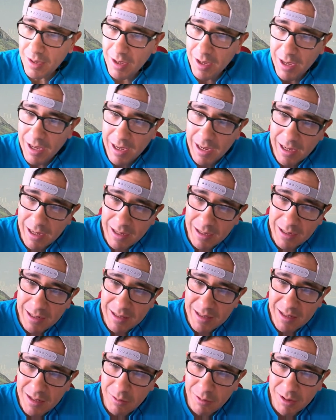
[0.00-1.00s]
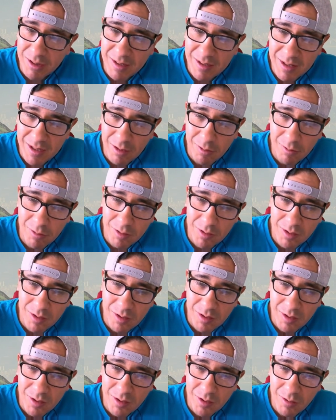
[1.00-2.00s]
and let's see what this equals.
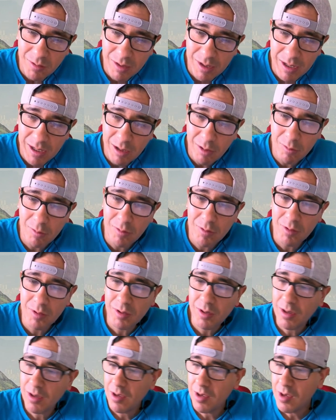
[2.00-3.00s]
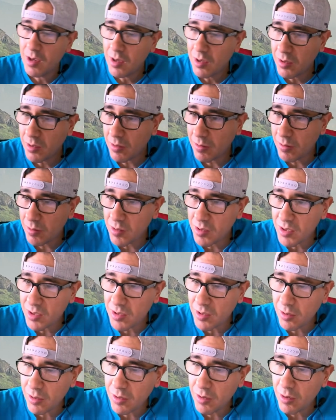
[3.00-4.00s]
So equals. So just so
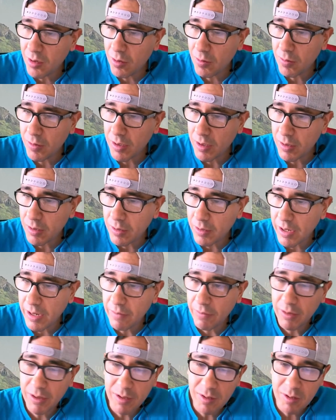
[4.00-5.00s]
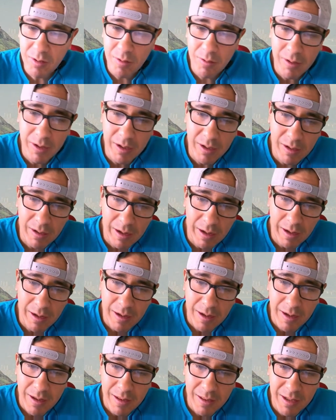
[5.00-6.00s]
you know where everything's going,
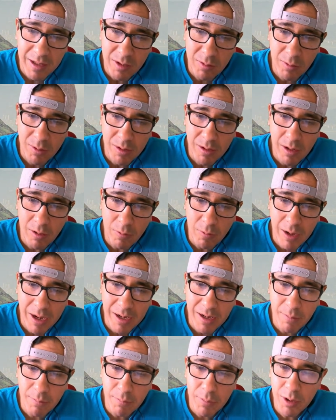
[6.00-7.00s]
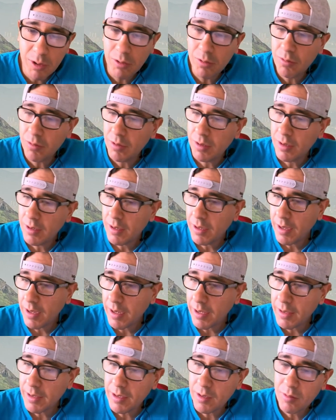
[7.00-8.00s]
this one I'll write in blue and this